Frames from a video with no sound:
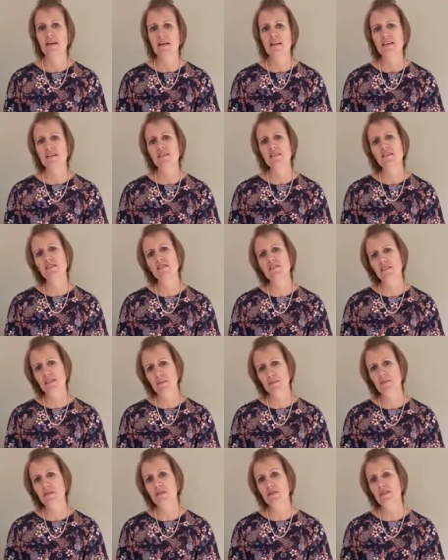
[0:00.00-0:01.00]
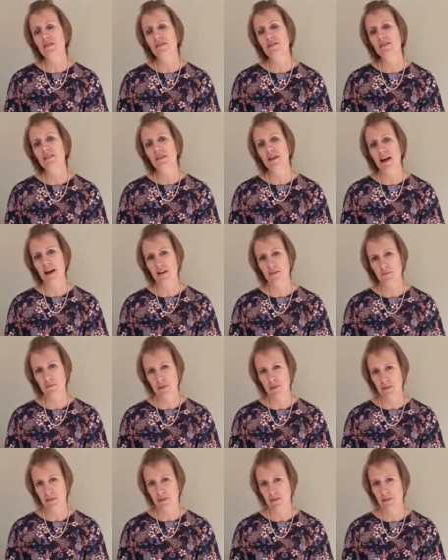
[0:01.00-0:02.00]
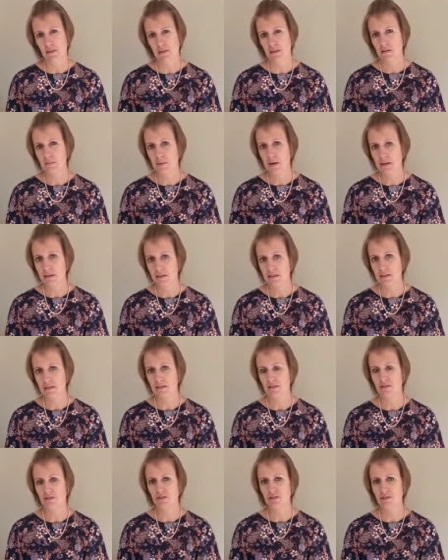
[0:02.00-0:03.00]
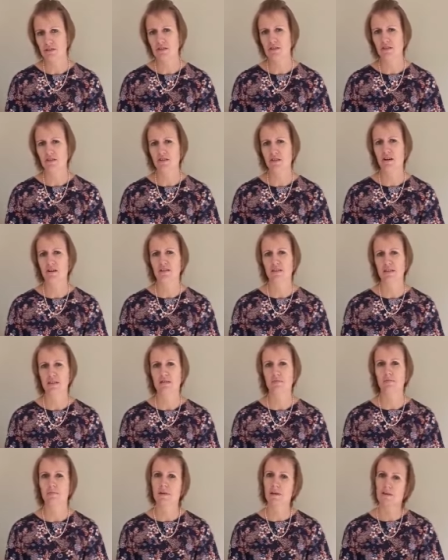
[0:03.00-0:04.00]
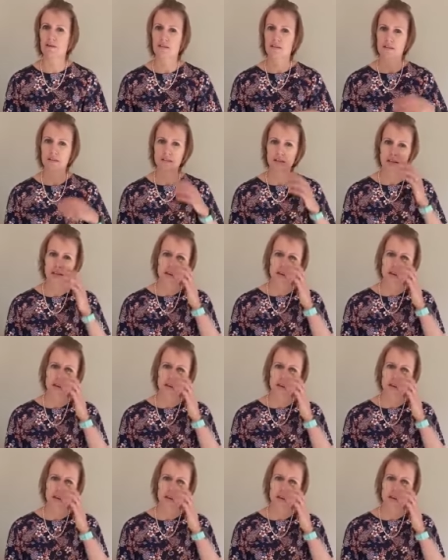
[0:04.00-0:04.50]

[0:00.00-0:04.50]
is just some of the things that I've been thinking about during this lockdown period.